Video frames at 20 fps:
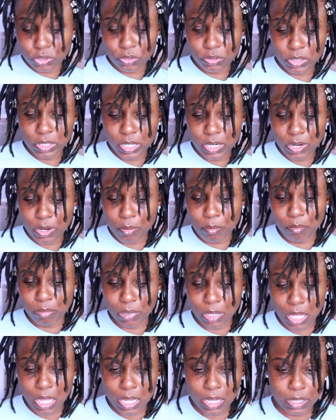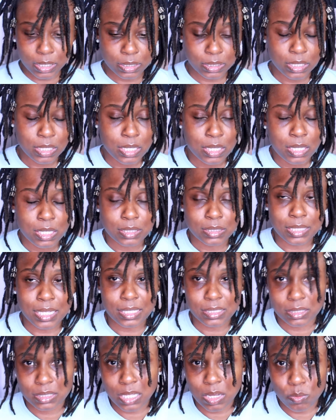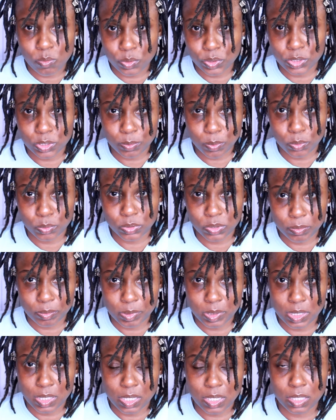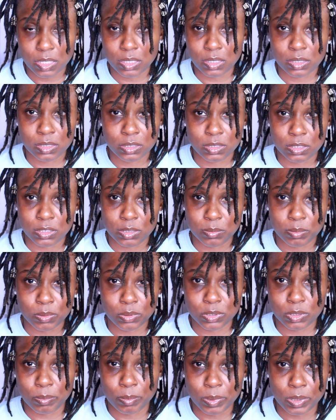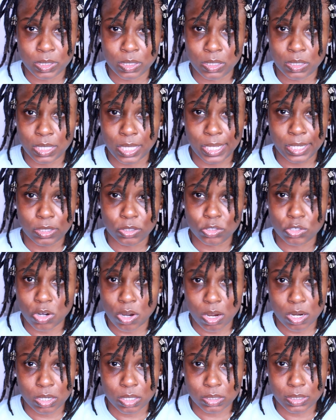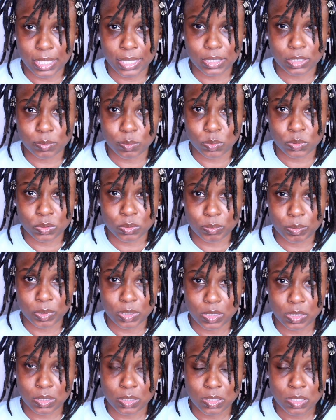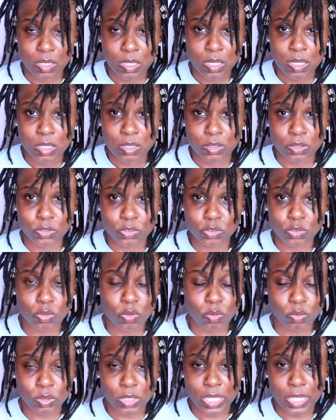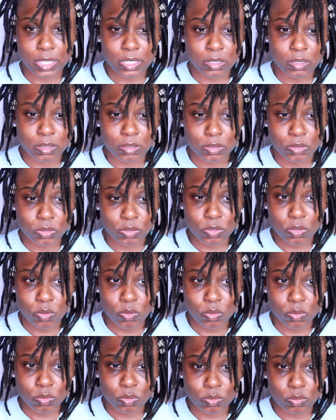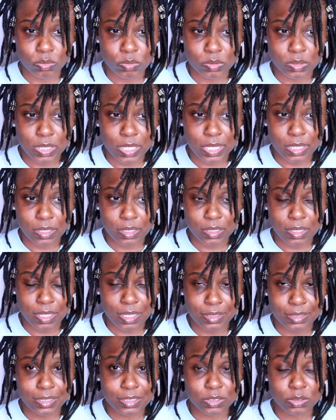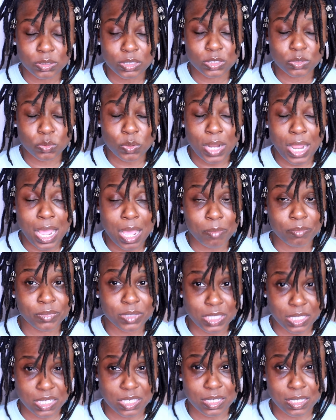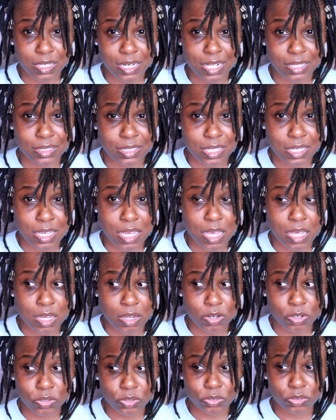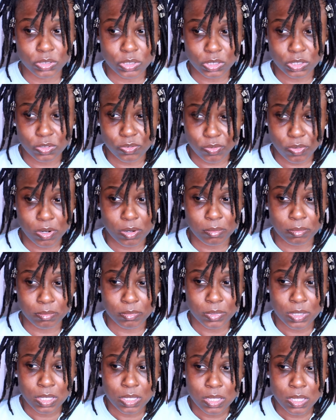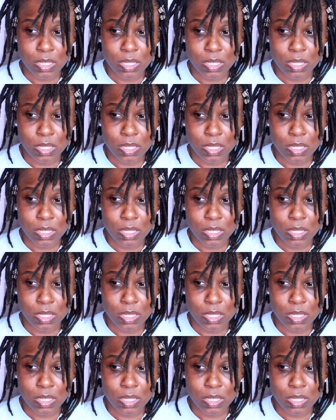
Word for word: turn your hair blonde, that's not what it's supposed to be. Henna is just supposed to be like dark, like it's supposed to be. There's no like you know that this this what I'm thinking. I think I heard this from